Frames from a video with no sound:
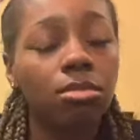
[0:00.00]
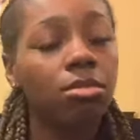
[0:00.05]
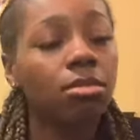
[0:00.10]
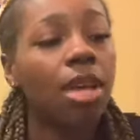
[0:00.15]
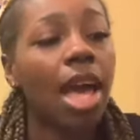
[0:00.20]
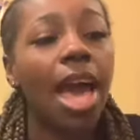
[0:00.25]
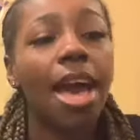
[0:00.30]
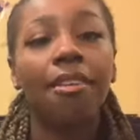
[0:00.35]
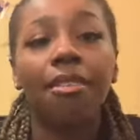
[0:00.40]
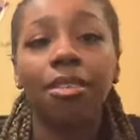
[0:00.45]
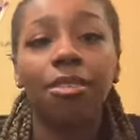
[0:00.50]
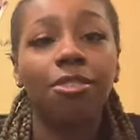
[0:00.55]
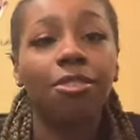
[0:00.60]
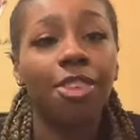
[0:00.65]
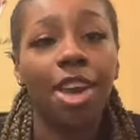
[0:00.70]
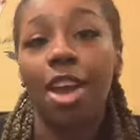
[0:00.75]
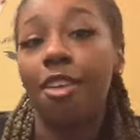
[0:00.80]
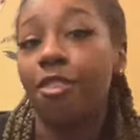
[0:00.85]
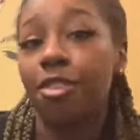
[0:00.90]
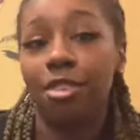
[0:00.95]
Having
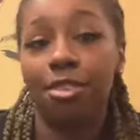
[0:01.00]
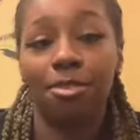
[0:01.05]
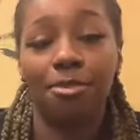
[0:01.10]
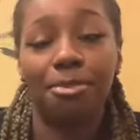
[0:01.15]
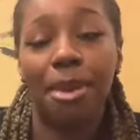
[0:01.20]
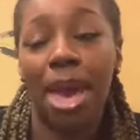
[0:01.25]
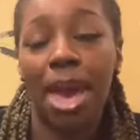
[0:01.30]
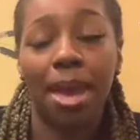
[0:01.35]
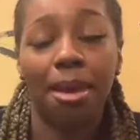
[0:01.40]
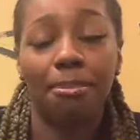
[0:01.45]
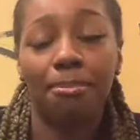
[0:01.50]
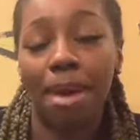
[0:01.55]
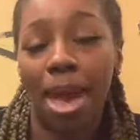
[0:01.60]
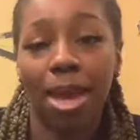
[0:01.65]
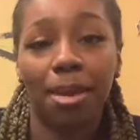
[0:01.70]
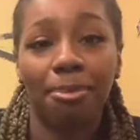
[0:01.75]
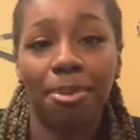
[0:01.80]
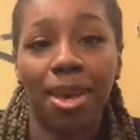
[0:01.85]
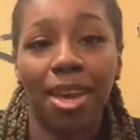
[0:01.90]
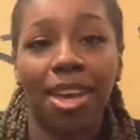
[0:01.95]
very bad back
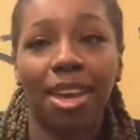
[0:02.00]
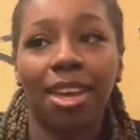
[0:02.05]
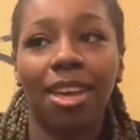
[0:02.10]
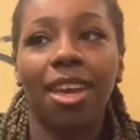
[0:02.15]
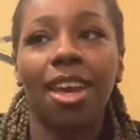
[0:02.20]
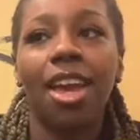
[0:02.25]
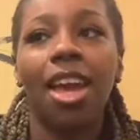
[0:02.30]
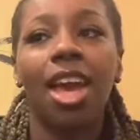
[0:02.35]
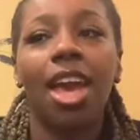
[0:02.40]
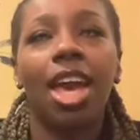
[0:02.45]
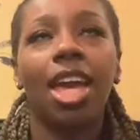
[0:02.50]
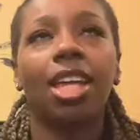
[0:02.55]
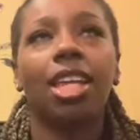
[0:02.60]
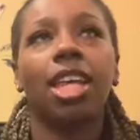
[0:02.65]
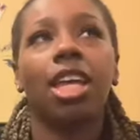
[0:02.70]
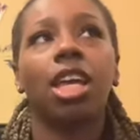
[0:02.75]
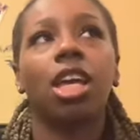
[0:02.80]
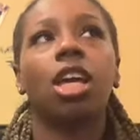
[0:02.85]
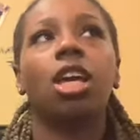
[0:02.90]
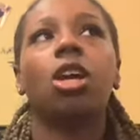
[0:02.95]
pain, and
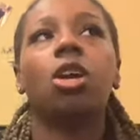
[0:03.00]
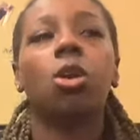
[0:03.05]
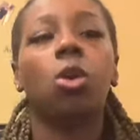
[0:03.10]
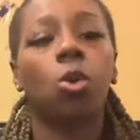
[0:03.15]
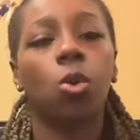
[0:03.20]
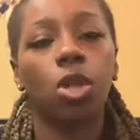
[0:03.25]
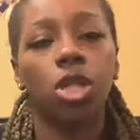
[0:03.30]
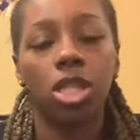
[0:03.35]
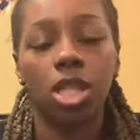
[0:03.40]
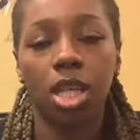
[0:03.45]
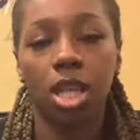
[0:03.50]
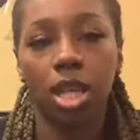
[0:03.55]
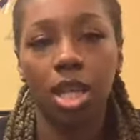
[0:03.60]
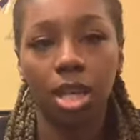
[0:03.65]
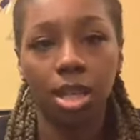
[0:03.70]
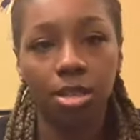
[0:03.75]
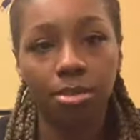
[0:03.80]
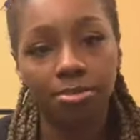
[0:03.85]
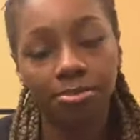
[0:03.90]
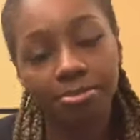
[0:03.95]
then going to get
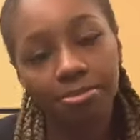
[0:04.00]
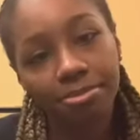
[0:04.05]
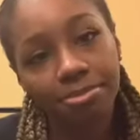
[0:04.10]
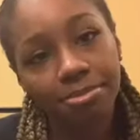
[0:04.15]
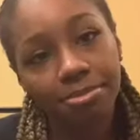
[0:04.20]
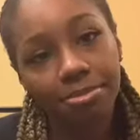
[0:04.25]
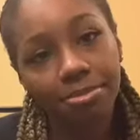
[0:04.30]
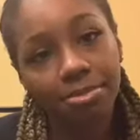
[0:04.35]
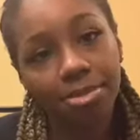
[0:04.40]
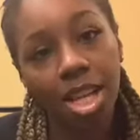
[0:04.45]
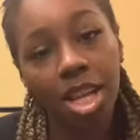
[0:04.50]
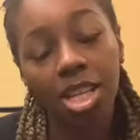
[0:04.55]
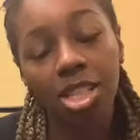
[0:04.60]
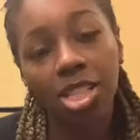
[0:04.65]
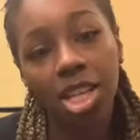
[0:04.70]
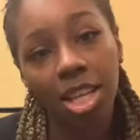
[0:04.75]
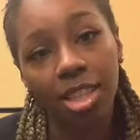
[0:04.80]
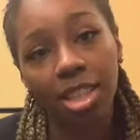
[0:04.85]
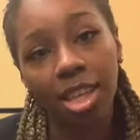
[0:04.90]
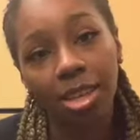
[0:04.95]

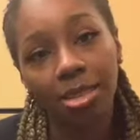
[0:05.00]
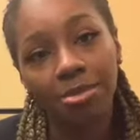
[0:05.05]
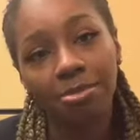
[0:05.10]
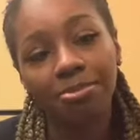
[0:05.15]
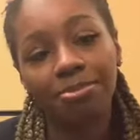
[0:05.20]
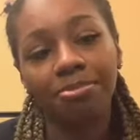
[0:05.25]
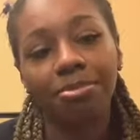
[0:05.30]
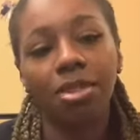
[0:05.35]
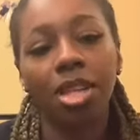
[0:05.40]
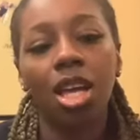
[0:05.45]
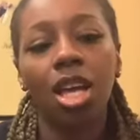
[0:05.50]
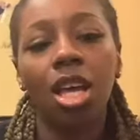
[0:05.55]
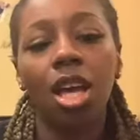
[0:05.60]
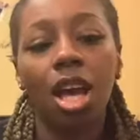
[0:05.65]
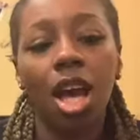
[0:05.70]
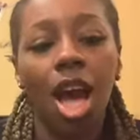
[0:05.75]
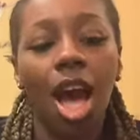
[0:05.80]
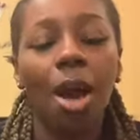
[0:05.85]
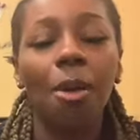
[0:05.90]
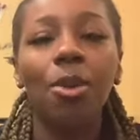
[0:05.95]
checked out.
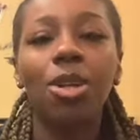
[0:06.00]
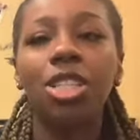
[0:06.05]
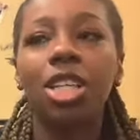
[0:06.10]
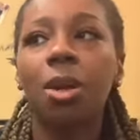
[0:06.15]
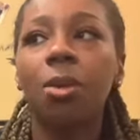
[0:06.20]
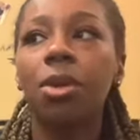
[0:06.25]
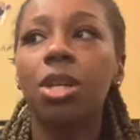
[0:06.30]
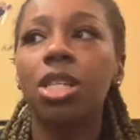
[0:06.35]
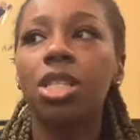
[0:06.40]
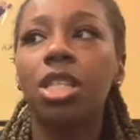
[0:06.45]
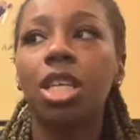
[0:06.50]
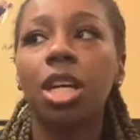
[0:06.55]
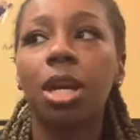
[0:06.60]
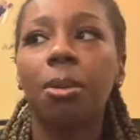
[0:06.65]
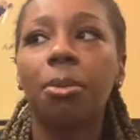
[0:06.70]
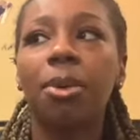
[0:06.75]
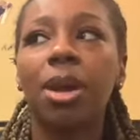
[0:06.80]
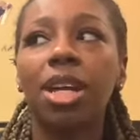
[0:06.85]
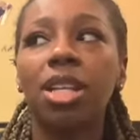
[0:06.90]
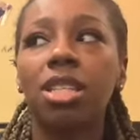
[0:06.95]
I wish I would have took a
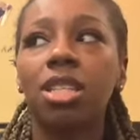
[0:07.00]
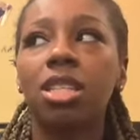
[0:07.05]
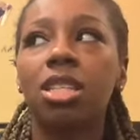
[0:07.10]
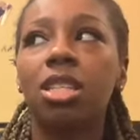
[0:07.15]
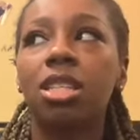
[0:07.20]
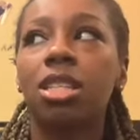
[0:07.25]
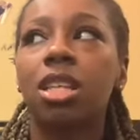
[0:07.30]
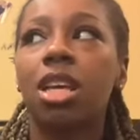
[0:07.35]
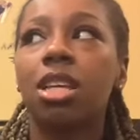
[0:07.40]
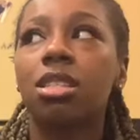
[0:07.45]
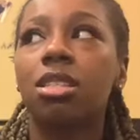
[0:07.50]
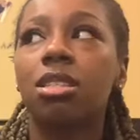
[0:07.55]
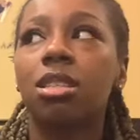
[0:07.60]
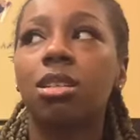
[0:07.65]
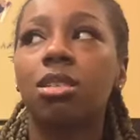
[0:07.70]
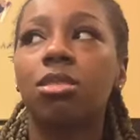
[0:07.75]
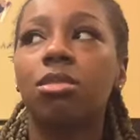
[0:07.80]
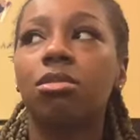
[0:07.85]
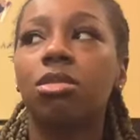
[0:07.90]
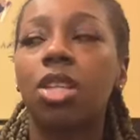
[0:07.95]
pregnancy test though,
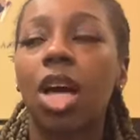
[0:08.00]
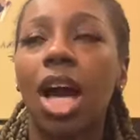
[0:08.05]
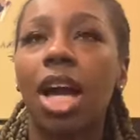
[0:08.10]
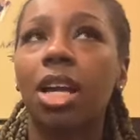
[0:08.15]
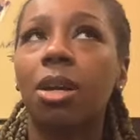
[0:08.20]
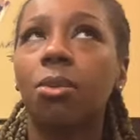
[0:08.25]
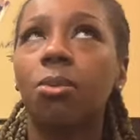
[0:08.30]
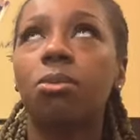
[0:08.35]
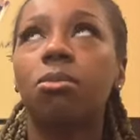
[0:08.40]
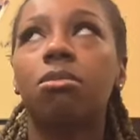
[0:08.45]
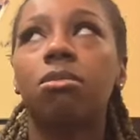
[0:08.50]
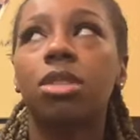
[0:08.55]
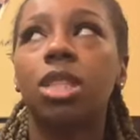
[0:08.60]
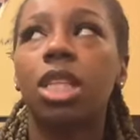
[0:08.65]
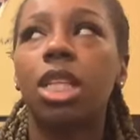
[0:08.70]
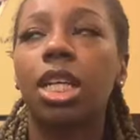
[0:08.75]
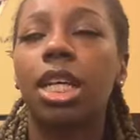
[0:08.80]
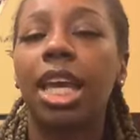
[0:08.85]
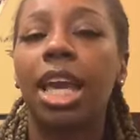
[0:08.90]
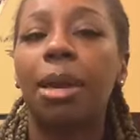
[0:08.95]
so I
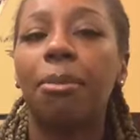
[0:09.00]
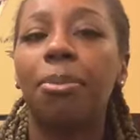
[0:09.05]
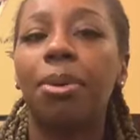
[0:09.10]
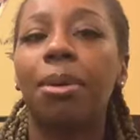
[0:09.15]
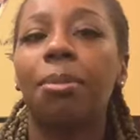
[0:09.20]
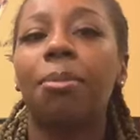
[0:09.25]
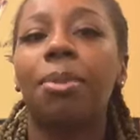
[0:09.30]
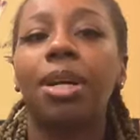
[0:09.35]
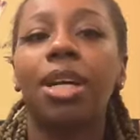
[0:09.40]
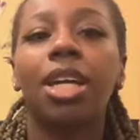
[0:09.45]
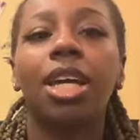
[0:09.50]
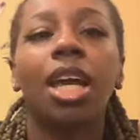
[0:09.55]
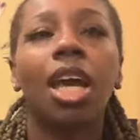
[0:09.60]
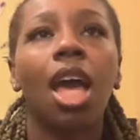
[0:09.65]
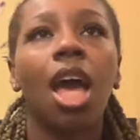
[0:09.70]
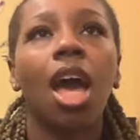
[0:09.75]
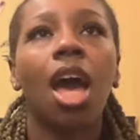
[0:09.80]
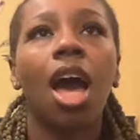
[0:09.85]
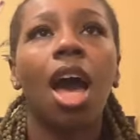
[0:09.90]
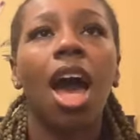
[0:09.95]
could have kept it, but
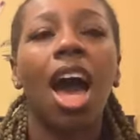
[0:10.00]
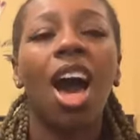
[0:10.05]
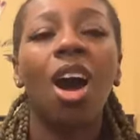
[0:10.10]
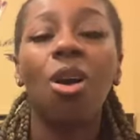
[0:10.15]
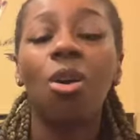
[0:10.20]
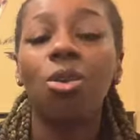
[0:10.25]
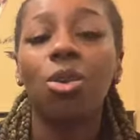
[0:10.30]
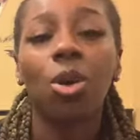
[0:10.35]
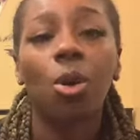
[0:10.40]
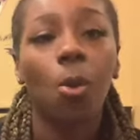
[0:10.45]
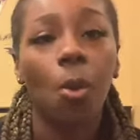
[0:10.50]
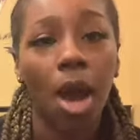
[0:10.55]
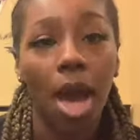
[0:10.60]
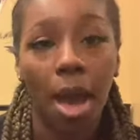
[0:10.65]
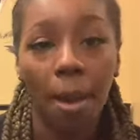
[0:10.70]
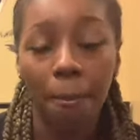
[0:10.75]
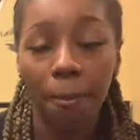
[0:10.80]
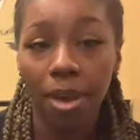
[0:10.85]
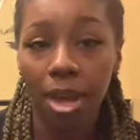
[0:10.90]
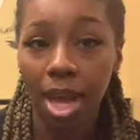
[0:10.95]
I don't know what
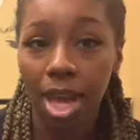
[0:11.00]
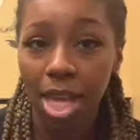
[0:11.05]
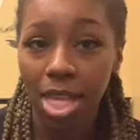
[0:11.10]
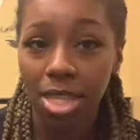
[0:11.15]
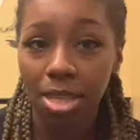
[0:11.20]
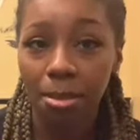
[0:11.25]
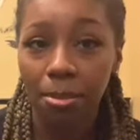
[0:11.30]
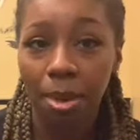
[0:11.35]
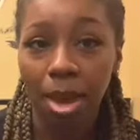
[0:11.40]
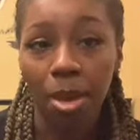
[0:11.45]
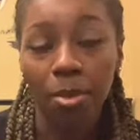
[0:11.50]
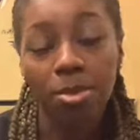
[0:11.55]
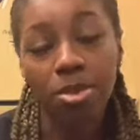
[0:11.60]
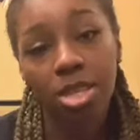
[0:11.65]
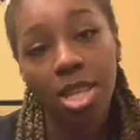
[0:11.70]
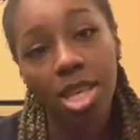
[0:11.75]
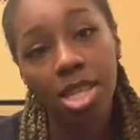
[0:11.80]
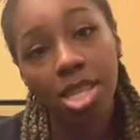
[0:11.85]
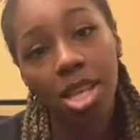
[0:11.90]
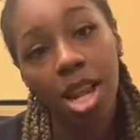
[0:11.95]
happened. I had some papers
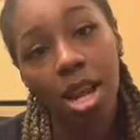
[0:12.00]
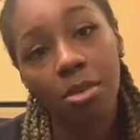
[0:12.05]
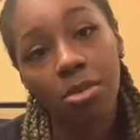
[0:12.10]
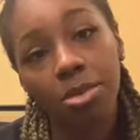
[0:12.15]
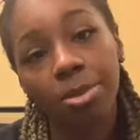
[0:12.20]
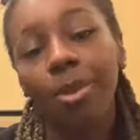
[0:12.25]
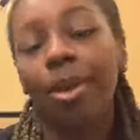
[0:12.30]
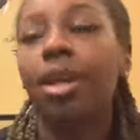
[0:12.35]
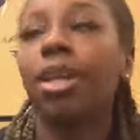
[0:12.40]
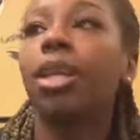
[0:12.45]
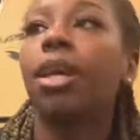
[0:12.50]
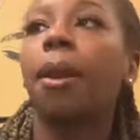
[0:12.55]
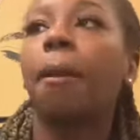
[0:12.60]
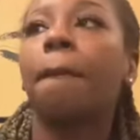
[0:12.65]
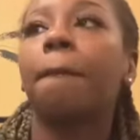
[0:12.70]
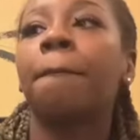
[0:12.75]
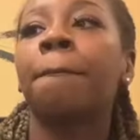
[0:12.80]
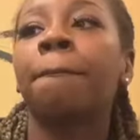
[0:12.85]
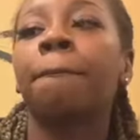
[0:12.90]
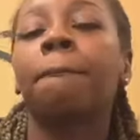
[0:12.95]
that said I was pregnant.
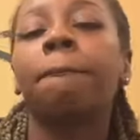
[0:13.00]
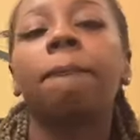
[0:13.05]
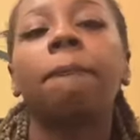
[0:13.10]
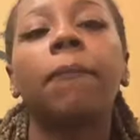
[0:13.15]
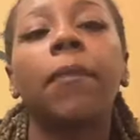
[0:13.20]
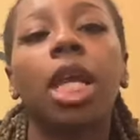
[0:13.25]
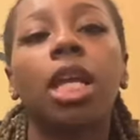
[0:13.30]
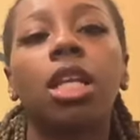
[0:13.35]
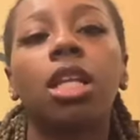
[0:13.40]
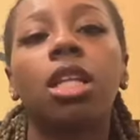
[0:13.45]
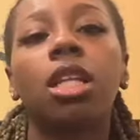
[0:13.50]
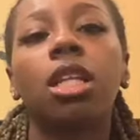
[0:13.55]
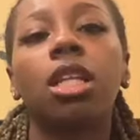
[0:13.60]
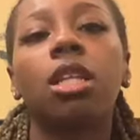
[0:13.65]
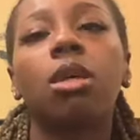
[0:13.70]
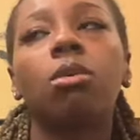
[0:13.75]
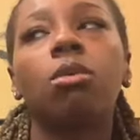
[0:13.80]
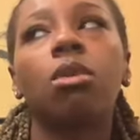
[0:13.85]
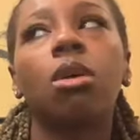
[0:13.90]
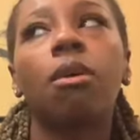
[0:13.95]

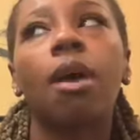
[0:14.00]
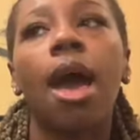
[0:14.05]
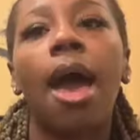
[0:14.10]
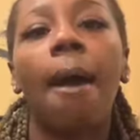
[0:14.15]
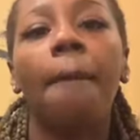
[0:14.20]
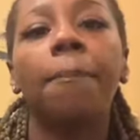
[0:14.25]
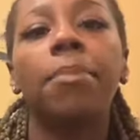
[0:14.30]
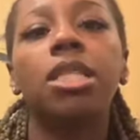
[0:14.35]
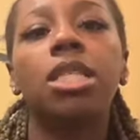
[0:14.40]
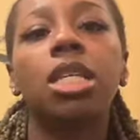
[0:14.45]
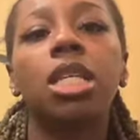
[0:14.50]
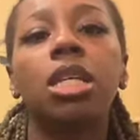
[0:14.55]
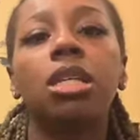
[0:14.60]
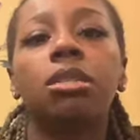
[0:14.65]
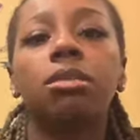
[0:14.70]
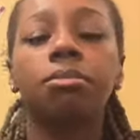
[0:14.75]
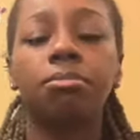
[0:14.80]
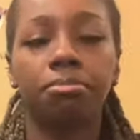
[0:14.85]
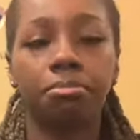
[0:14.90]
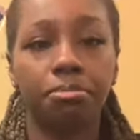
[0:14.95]
Don't know what happened to
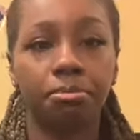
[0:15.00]
them.